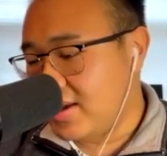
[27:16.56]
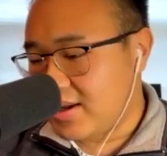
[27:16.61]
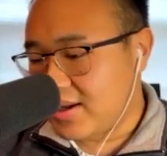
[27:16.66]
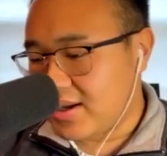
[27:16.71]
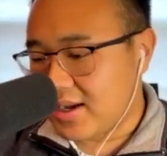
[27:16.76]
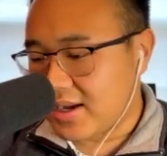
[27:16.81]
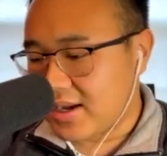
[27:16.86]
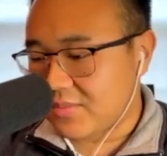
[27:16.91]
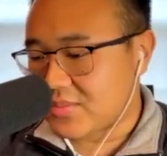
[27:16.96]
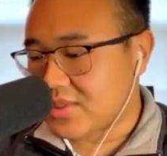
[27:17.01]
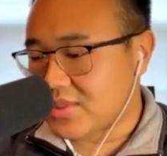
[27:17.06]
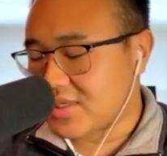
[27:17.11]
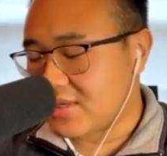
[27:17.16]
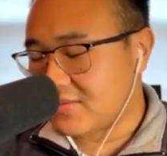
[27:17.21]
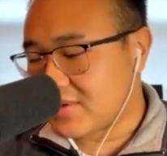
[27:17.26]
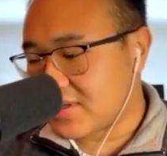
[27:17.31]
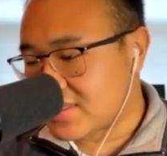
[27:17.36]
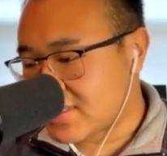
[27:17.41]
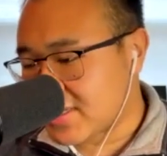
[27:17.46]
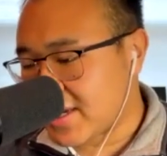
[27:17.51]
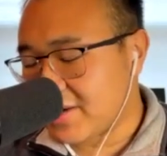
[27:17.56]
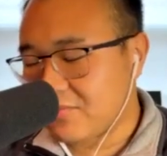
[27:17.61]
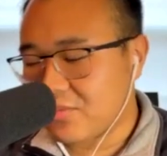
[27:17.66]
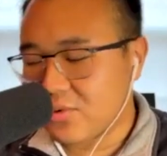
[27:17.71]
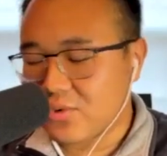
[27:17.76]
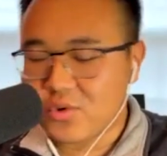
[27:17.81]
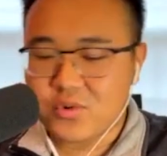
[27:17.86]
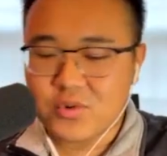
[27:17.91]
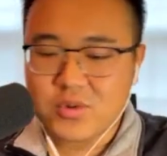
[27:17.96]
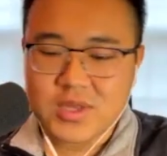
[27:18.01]
um, to give an
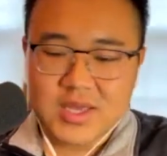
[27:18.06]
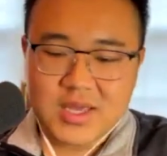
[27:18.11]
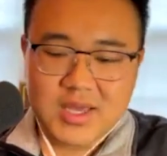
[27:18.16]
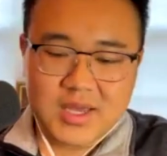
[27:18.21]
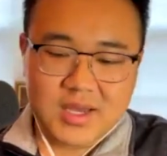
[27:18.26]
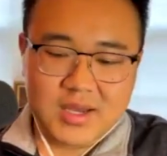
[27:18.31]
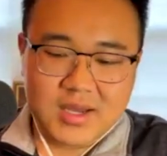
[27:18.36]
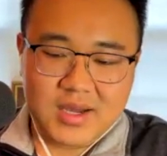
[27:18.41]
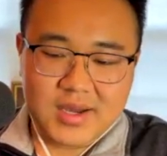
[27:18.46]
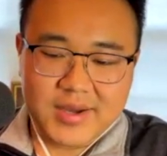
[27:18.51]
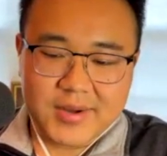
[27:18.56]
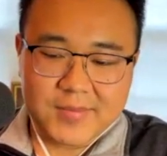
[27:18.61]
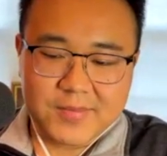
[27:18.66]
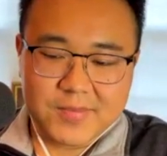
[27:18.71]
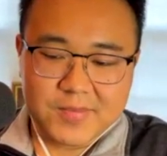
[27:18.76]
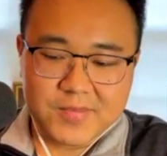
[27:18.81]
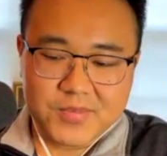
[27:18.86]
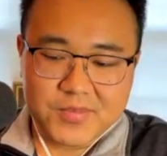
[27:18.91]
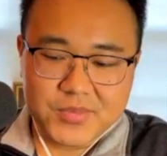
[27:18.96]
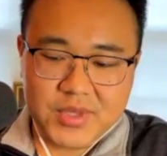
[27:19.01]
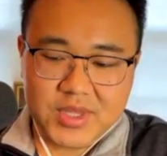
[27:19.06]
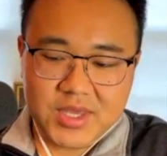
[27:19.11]
example, um,